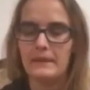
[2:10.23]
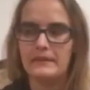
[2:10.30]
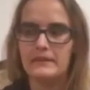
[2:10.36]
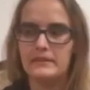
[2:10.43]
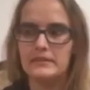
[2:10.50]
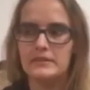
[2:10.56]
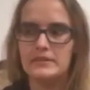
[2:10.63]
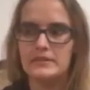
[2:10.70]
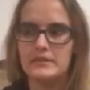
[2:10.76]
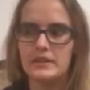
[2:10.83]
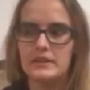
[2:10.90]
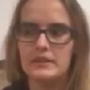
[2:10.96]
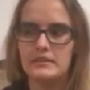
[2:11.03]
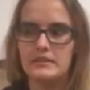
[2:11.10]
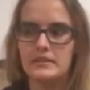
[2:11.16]

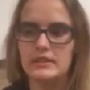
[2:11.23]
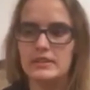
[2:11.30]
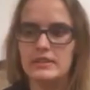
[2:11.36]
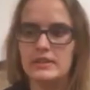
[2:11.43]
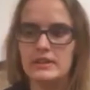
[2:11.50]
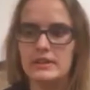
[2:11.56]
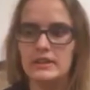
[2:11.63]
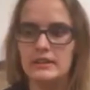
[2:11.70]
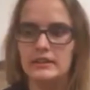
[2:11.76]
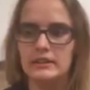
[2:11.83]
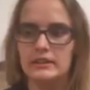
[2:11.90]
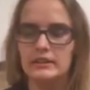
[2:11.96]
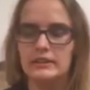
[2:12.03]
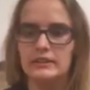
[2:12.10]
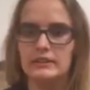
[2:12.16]
Also the
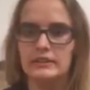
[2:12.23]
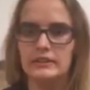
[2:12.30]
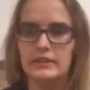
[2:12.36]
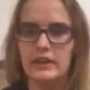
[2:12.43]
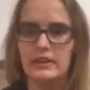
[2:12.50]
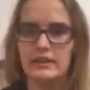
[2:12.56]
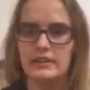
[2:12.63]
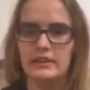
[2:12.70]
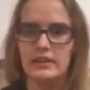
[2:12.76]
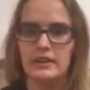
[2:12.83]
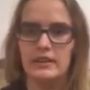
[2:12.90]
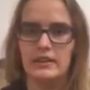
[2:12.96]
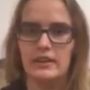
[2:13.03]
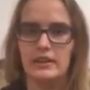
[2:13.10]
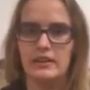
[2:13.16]
other
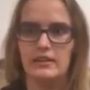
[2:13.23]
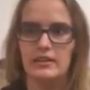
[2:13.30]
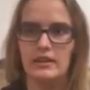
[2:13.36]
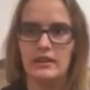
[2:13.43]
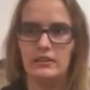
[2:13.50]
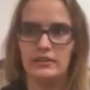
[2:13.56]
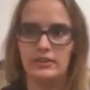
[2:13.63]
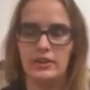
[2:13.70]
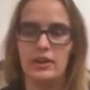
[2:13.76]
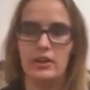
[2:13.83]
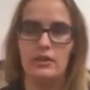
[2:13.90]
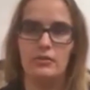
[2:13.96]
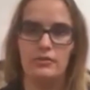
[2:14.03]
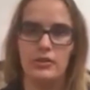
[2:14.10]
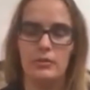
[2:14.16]
thing,
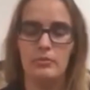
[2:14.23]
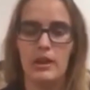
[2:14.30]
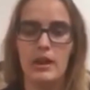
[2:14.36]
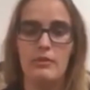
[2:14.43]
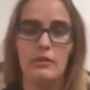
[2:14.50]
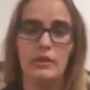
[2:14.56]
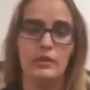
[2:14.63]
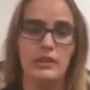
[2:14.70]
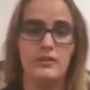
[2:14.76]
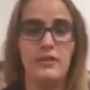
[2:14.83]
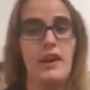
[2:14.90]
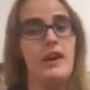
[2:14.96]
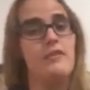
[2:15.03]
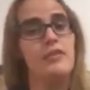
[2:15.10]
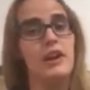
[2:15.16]
so from now on, if
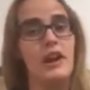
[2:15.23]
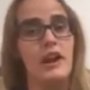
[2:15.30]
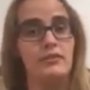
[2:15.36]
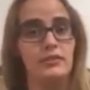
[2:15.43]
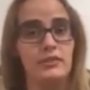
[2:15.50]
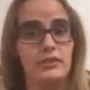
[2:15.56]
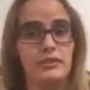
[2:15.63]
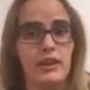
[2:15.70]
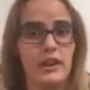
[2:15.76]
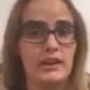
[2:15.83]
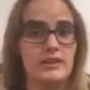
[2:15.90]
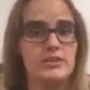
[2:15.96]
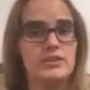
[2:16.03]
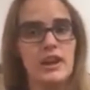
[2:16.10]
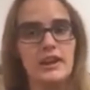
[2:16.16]
I ever have to
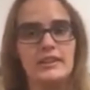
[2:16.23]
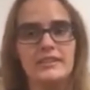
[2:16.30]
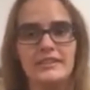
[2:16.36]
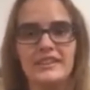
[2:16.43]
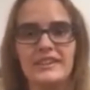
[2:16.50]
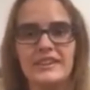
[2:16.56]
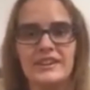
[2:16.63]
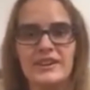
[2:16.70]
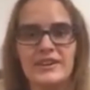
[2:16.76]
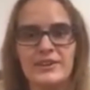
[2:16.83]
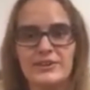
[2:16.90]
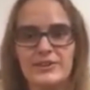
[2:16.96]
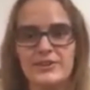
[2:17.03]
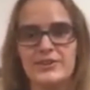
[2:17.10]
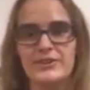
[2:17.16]
extract
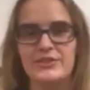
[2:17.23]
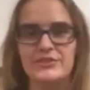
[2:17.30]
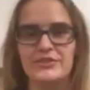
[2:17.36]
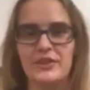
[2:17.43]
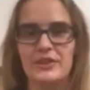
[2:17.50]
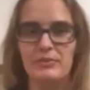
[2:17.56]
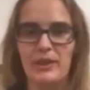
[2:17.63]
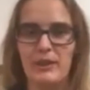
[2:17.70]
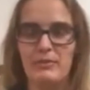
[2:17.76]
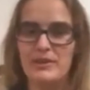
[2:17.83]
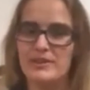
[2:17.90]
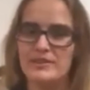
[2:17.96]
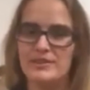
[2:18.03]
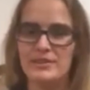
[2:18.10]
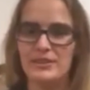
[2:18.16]
juice from
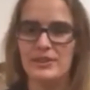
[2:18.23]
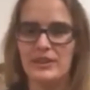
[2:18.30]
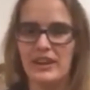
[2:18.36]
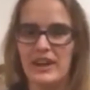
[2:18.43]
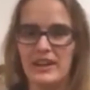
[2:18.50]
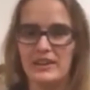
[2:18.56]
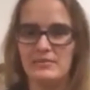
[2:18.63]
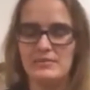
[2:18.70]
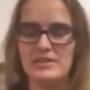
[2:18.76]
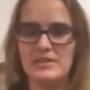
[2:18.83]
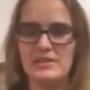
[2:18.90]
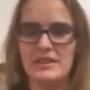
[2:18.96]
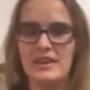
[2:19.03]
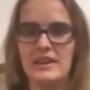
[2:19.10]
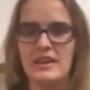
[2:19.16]
lemons or limes,
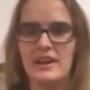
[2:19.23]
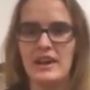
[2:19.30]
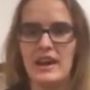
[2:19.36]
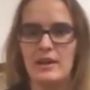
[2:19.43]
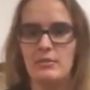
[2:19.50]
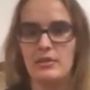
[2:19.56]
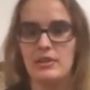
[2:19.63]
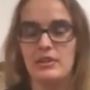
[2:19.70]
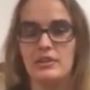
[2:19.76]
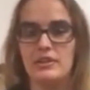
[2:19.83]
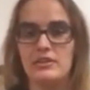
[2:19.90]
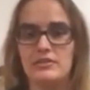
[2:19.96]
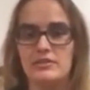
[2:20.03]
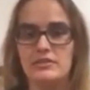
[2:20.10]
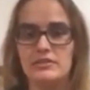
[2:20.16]
I'm gonna
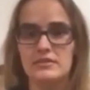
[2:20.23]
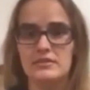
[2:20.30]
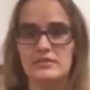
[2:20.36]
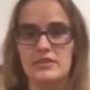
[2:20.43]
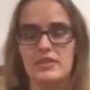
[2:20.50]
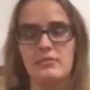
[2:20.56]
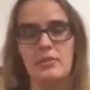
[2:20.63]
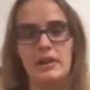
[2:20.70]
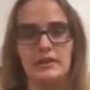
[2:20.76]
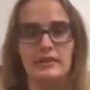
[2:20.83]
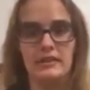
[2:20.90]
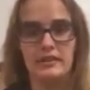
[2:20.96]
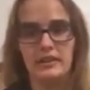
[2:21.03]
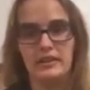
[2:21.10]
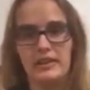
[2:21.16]
use the
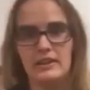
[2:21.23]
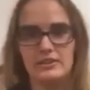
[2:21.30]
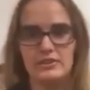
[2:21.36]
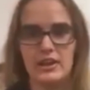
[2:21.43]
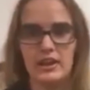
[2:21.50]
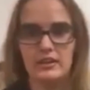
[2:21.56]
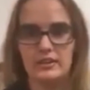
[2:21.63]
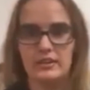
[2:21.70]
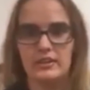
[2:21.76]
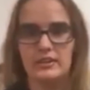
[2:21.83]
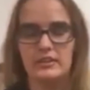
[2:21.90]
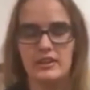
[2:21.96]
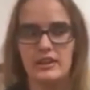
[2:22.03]
bartending extractor